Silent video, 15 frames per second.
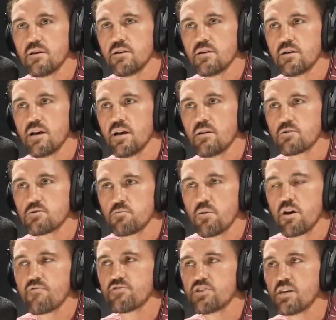because um, we
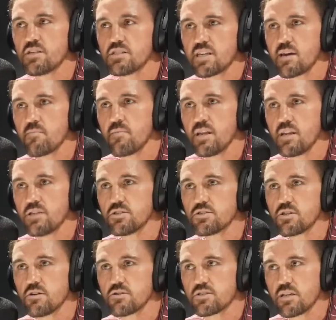both share the same manager. So I
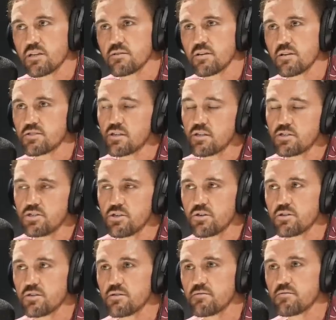was telling I was telling Jon
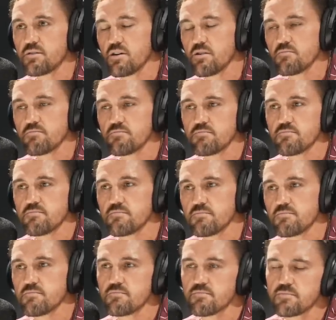to tell
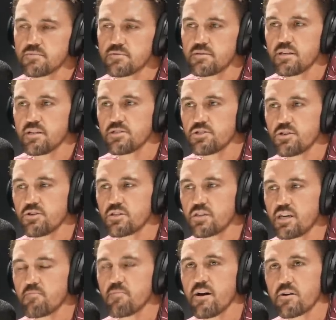telling Jon to kick
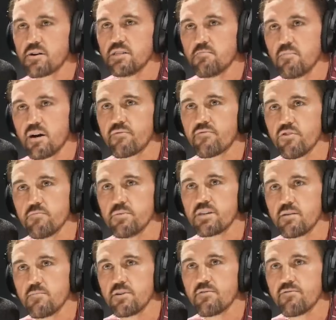Malky in the butt for me and get
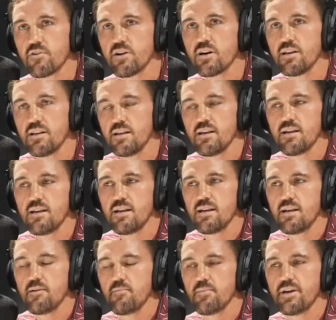me a fight.
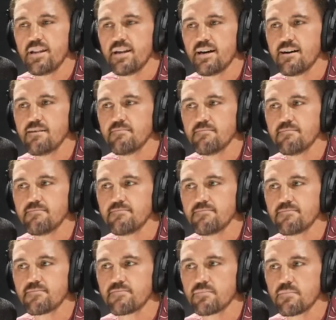But um,
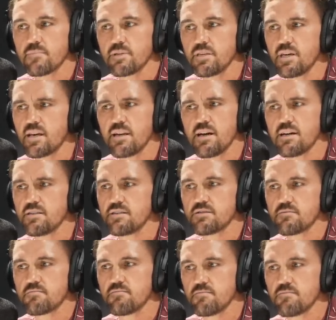yeah, no, he's
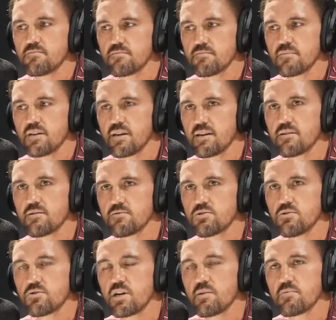yeah, we are still
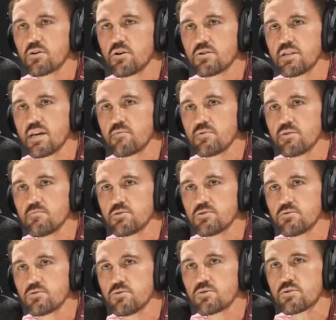keeping contact with him and still
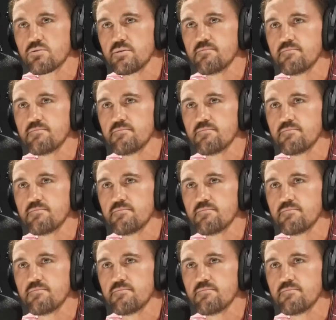talk to him.